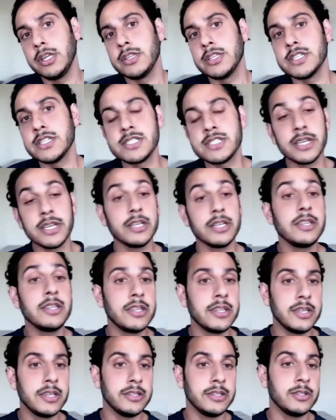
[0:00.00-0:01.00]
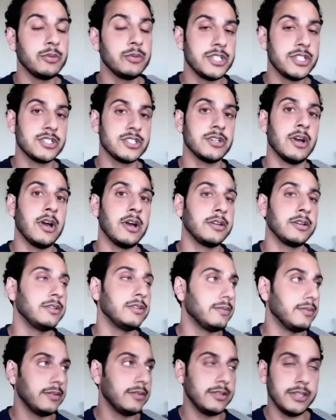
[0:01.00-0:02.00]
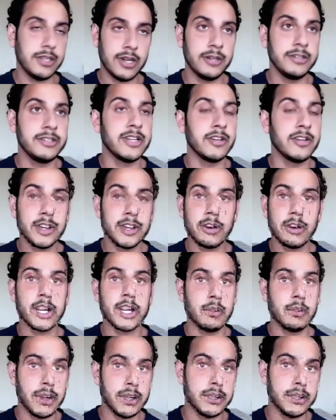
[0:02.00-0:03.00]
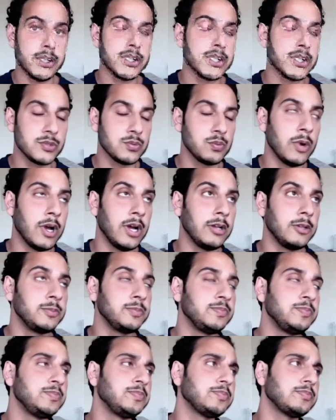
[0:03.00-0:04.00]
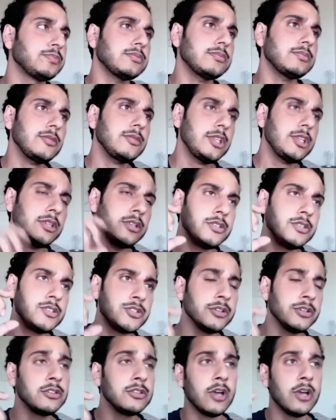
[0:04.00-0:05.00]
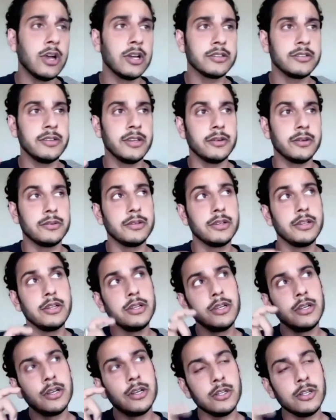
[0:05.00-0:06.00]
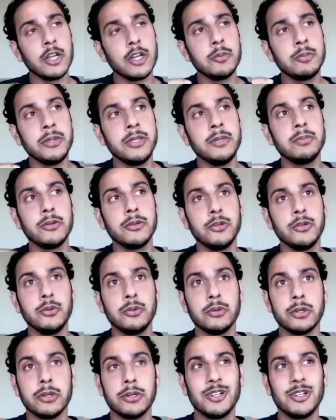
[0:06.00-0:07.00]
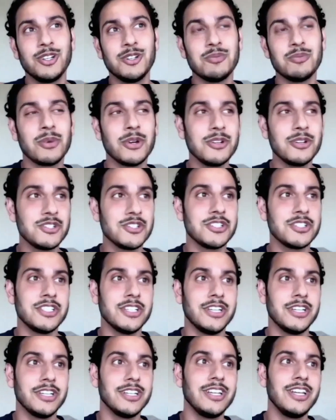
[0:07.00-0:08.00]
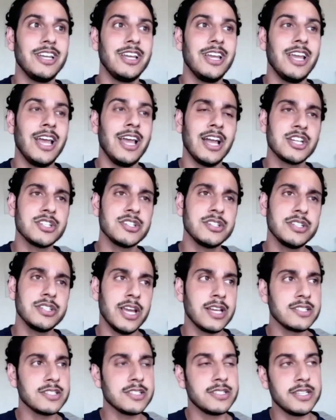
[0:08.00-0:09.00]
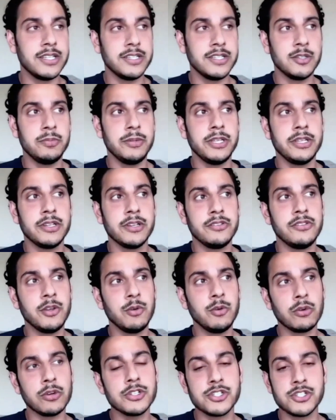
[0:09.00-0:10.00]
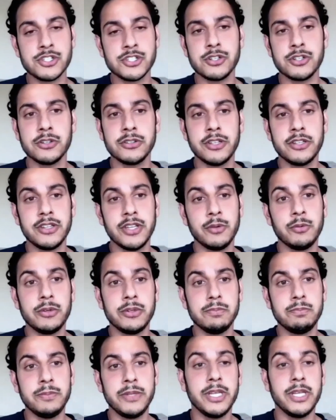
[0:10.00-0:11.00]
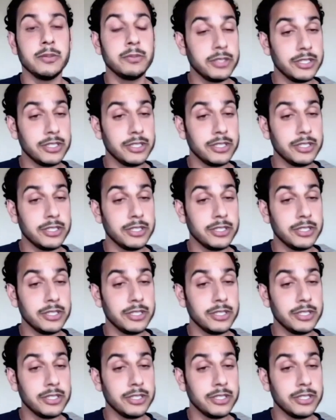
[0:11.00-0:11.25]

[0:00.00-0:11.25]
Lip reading: The second thing that we saw, and I definitely recommend this as well, during the lockdown, a lot of people who were purchasing actually hesitated because they weren't sure that they would be able